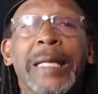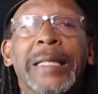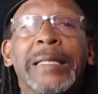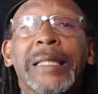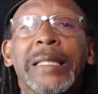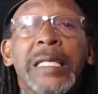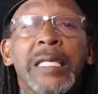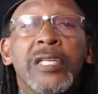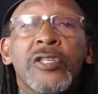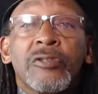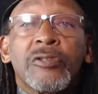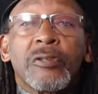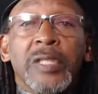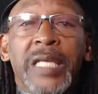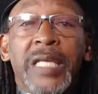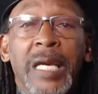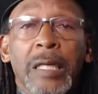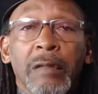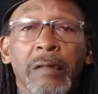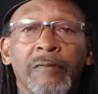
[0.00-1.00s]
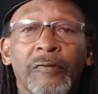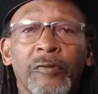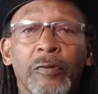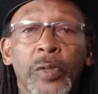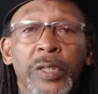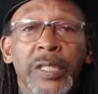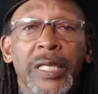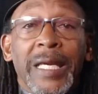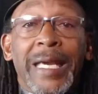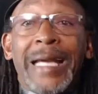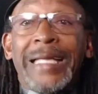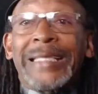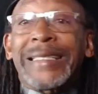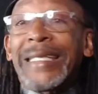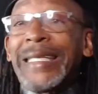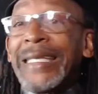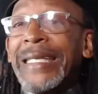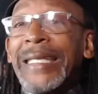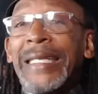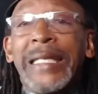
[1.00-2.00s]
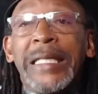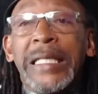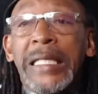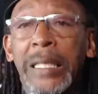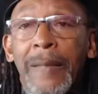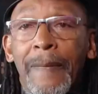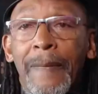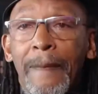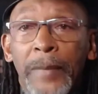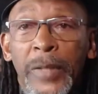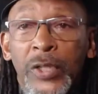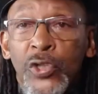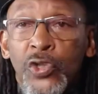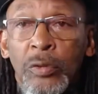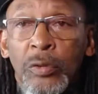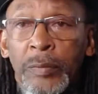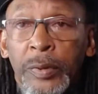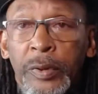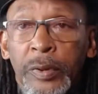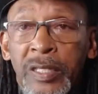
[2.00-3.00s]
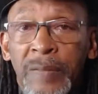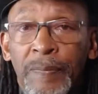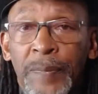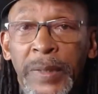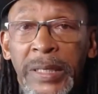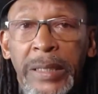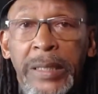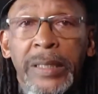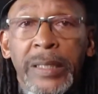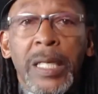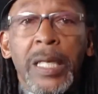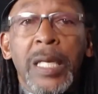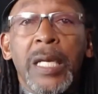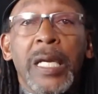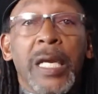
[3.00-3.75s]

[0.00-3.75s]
and Eastern California at any measurable speed